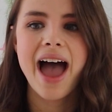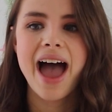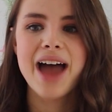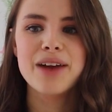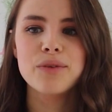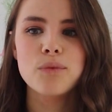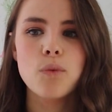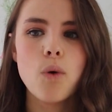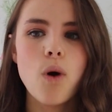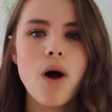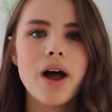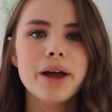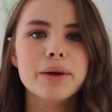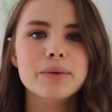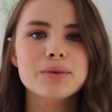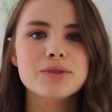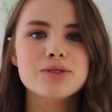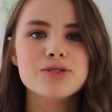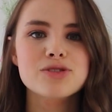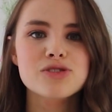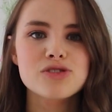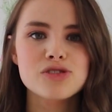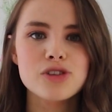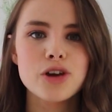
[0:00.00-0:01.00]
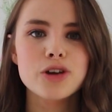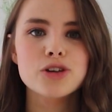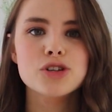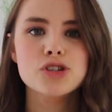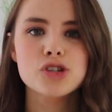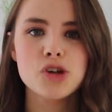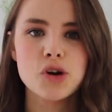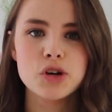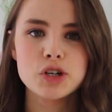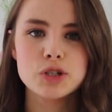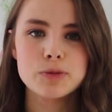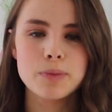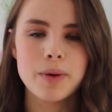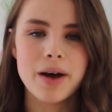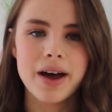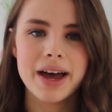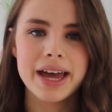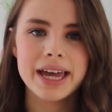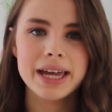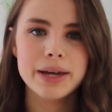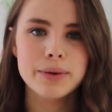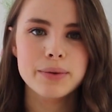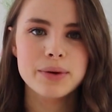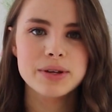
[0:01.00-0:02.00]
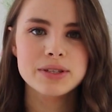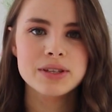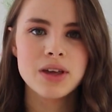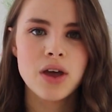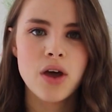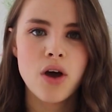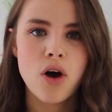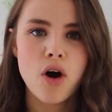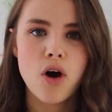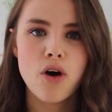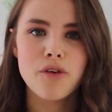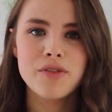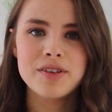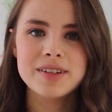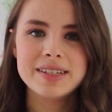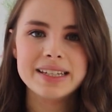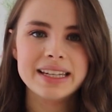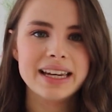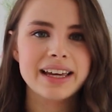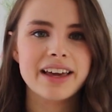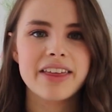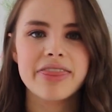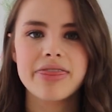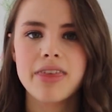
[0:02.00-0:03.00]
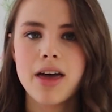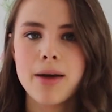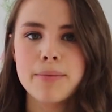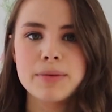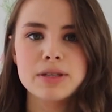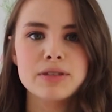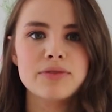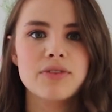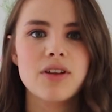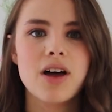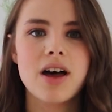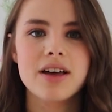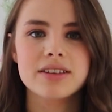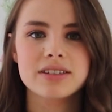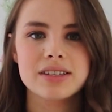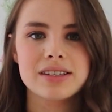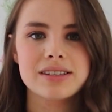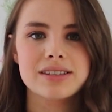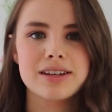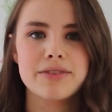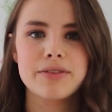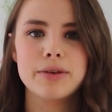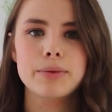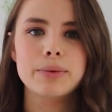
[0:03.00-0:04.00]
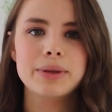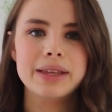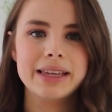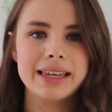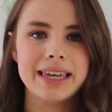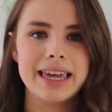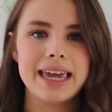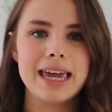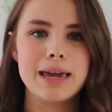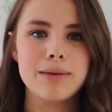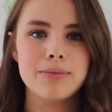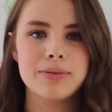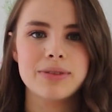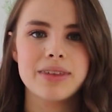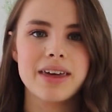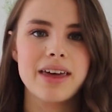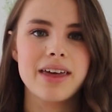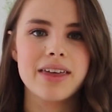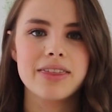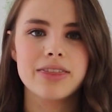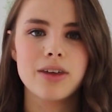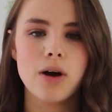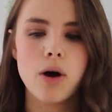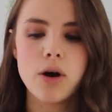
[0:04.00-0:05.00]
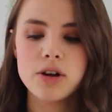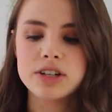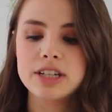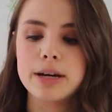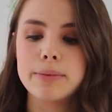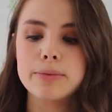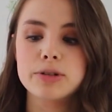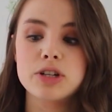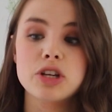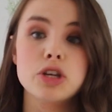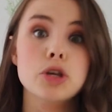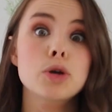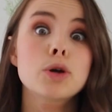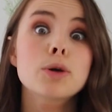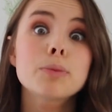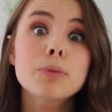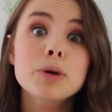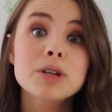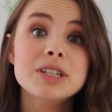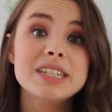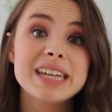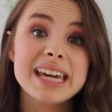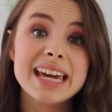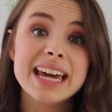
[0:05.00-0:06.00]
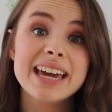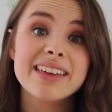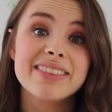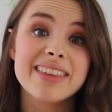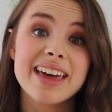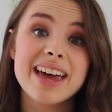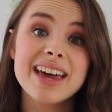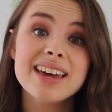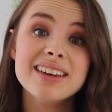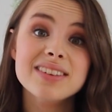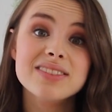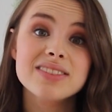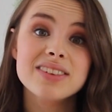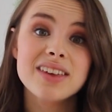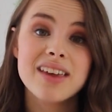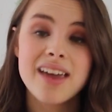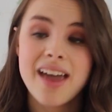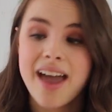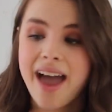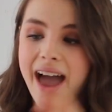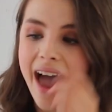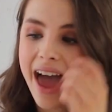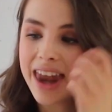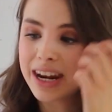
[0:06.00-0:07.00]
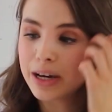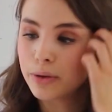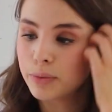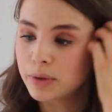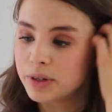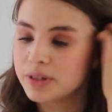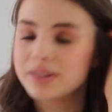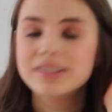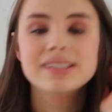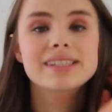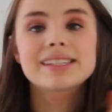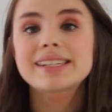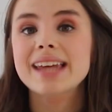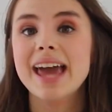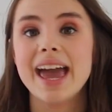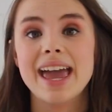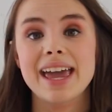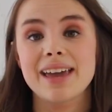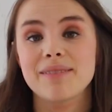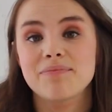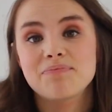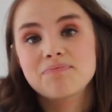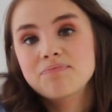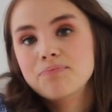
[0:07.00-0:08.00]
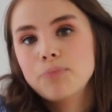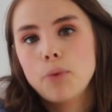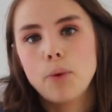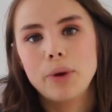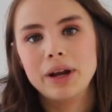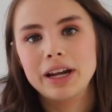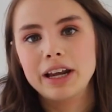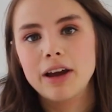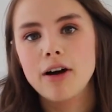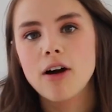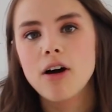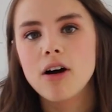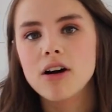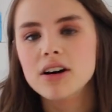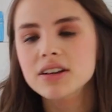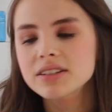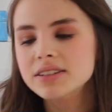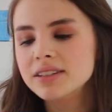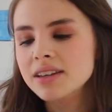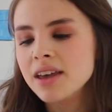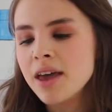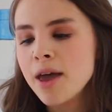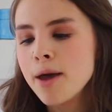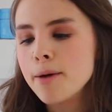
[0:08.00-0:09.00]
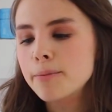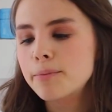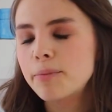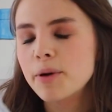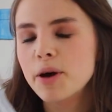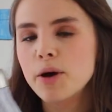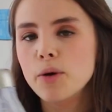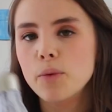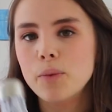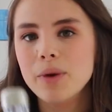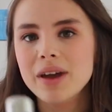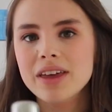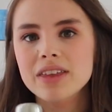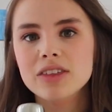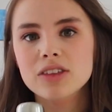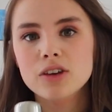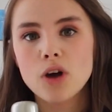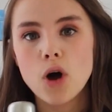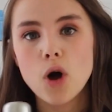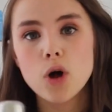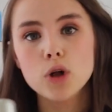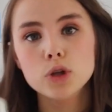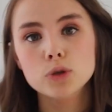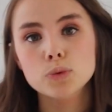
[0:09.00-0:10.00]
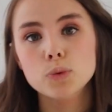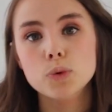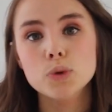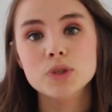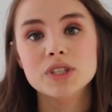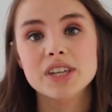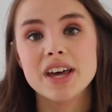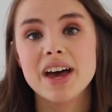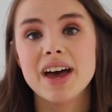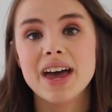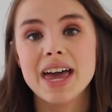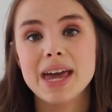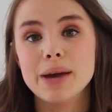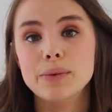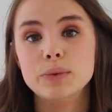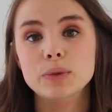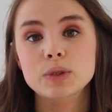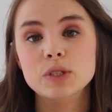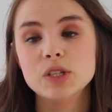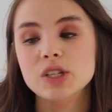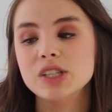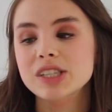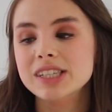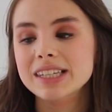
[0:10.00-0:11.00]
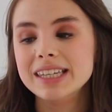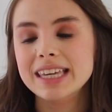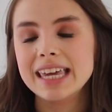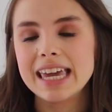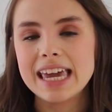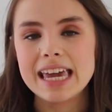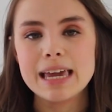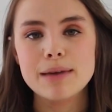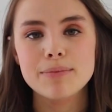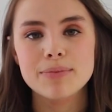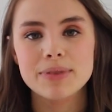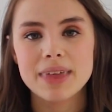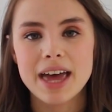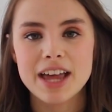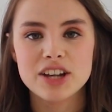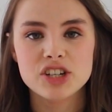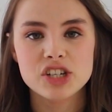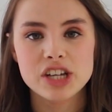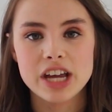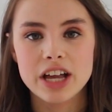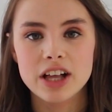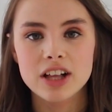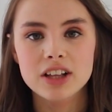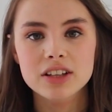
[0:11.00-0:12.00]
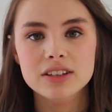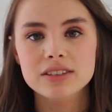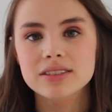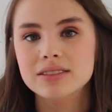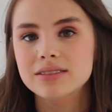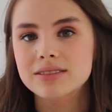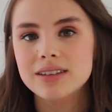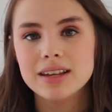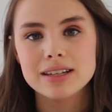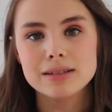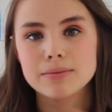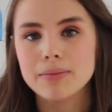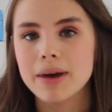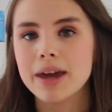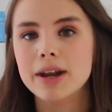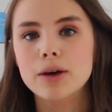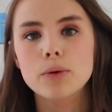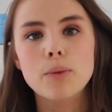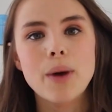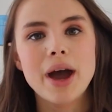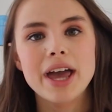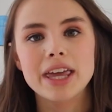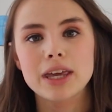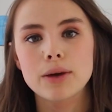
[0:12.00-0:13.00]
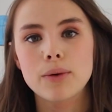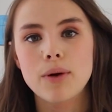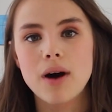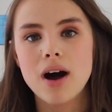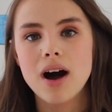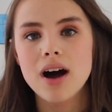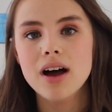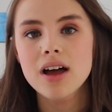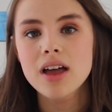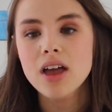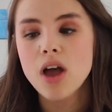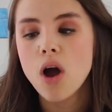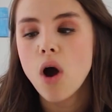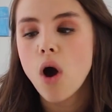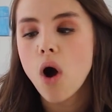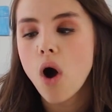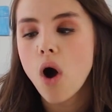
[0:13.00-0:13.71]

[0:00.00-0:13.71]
And what I was so shocked by was obviously like a thermos flask and stuff, it will keep the hot temperature. You can put tea in this and it will stay boiling hot. But with cold water, it will just keep that chill. Doesn't matter where you are.